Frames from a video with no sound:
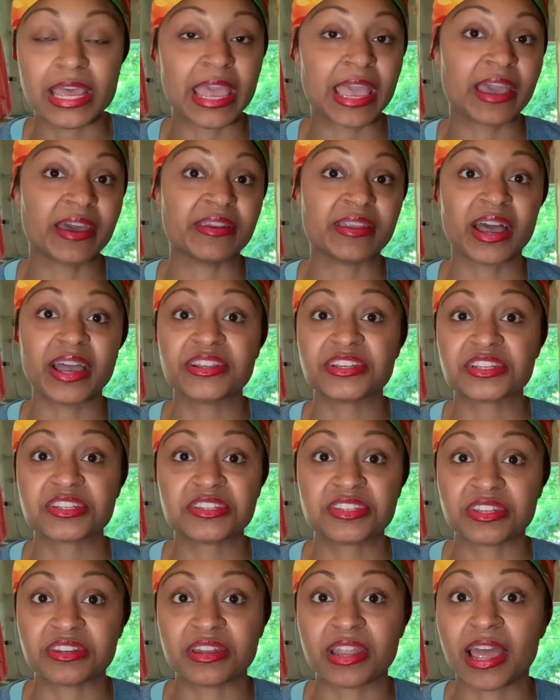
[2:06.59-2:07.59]
and I just
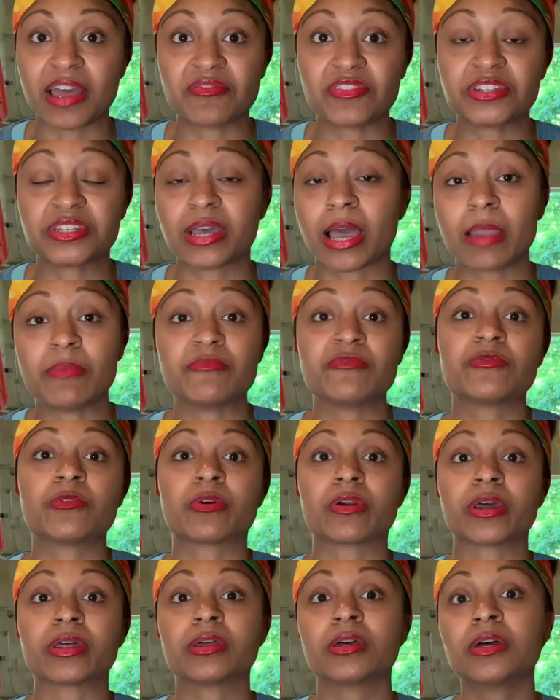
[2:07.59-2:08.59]
didn't have the time
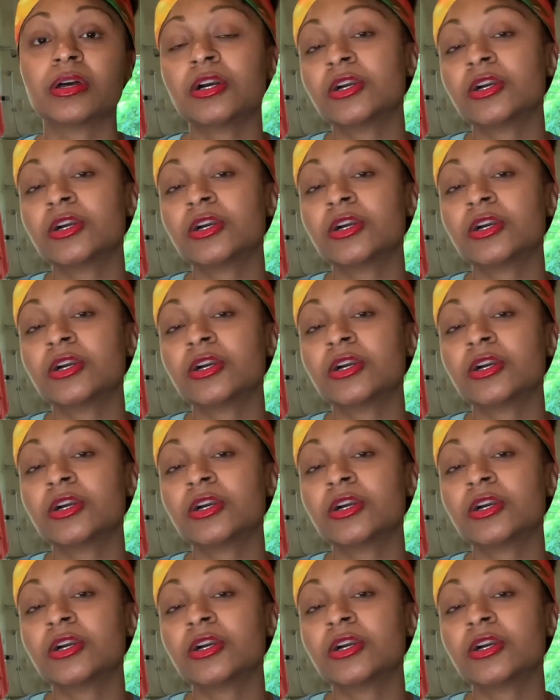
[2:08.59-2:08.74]
for it.